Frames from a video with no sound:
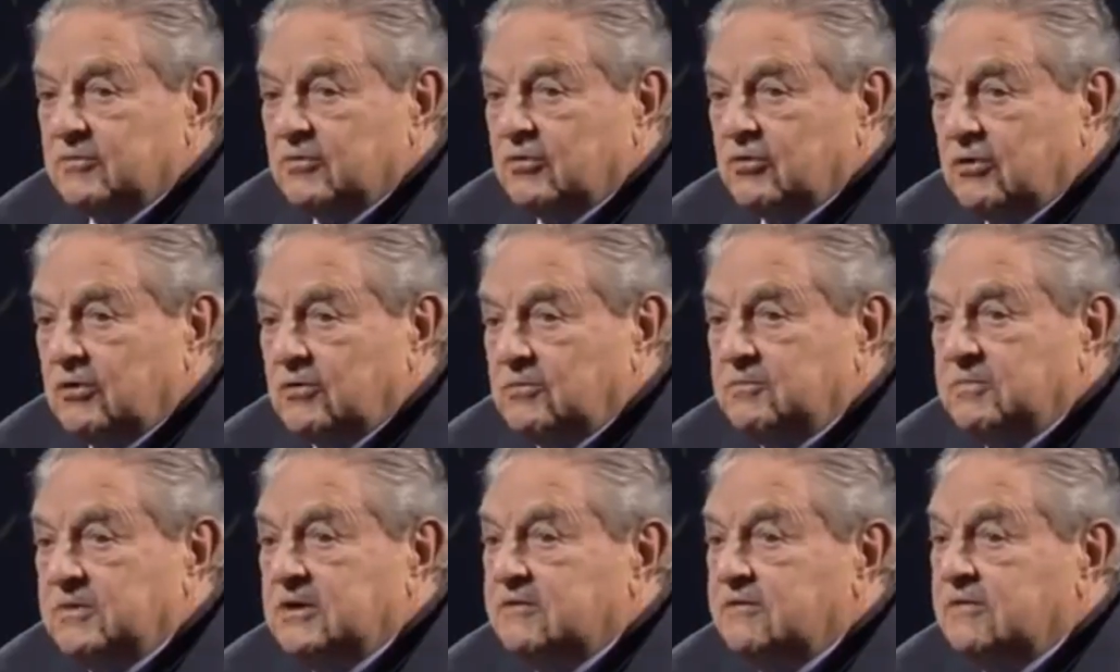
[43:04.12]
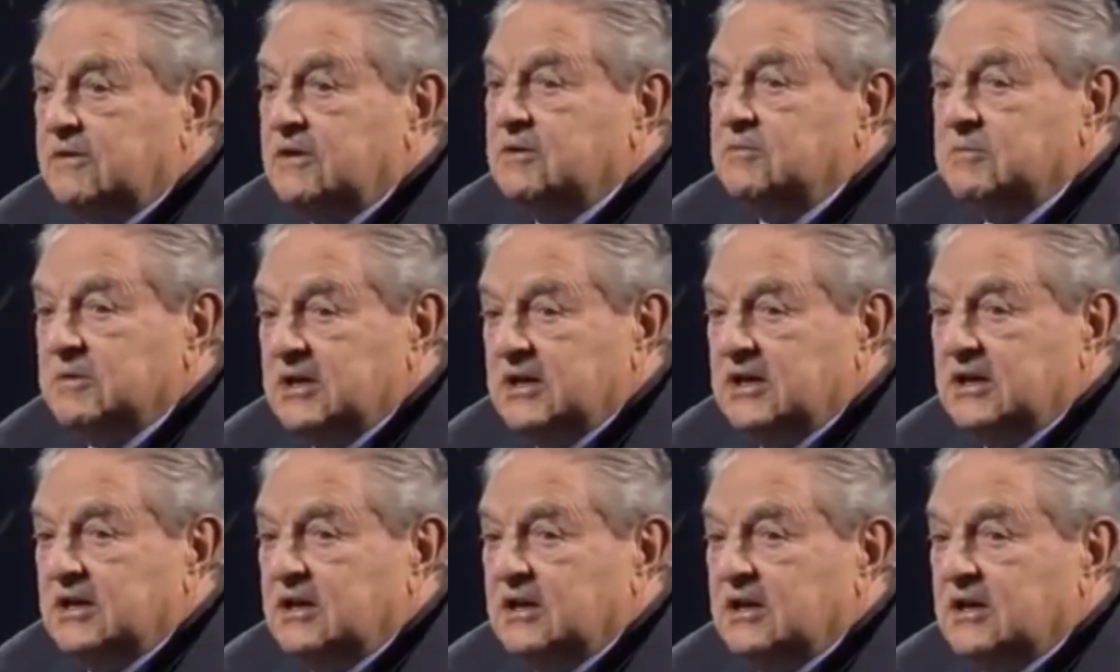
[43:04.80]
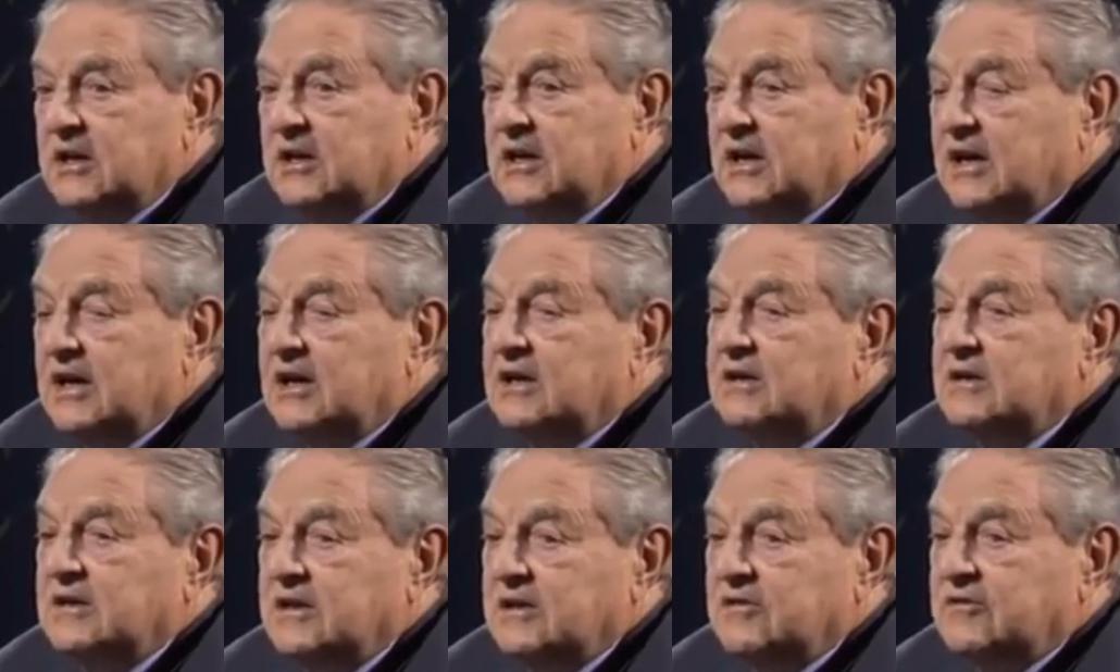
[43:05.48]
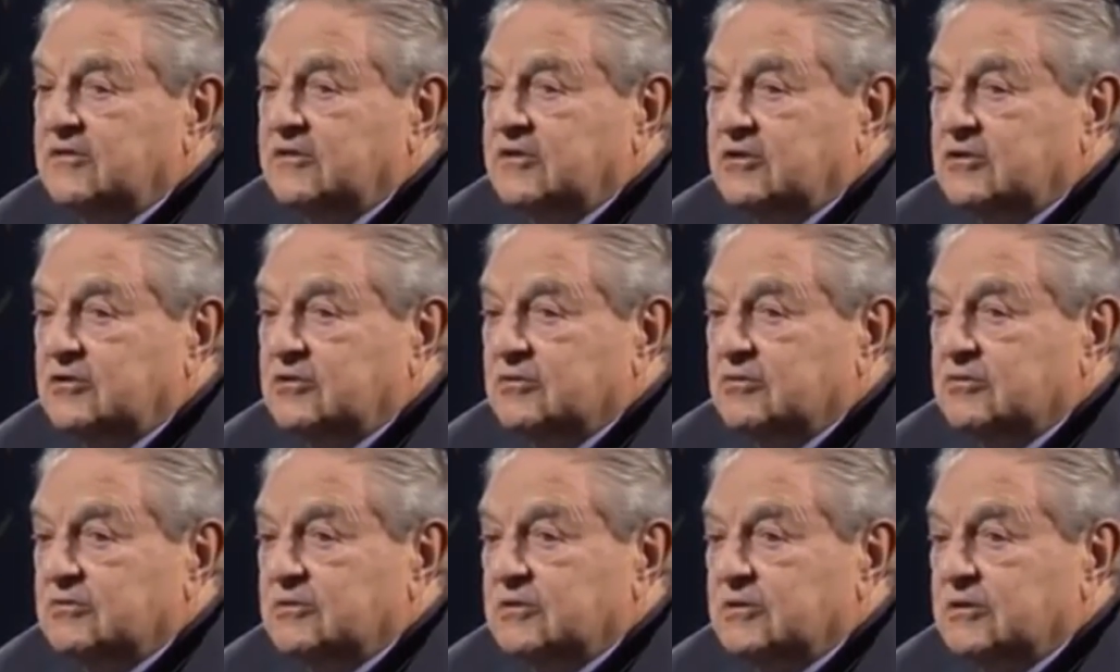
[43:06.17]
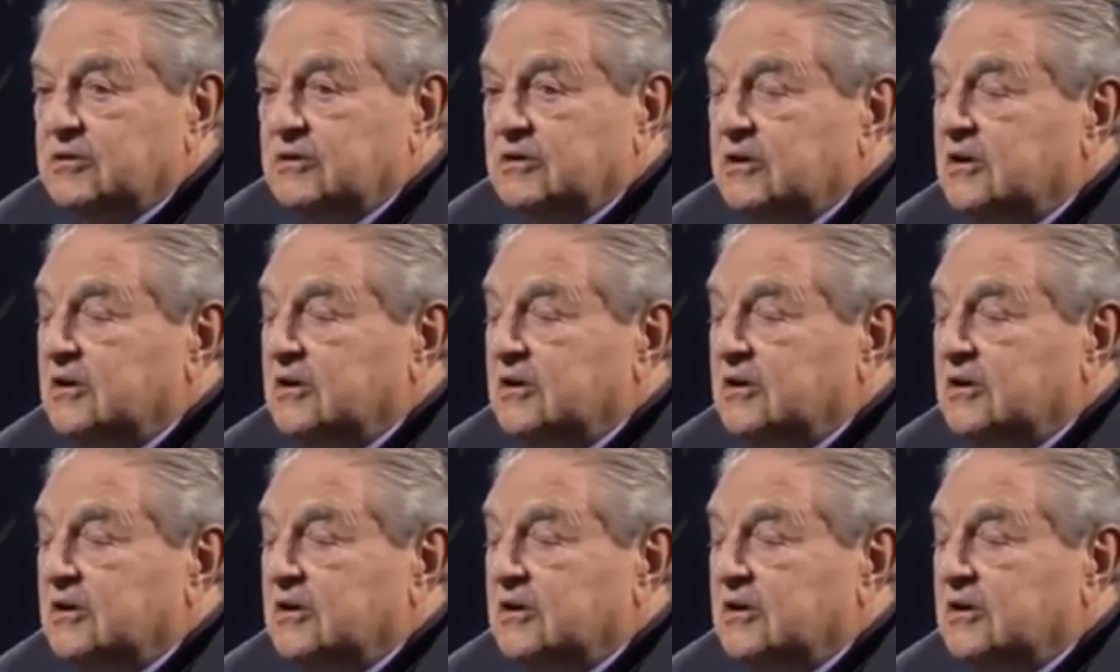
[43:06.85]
wall between me and the Institute.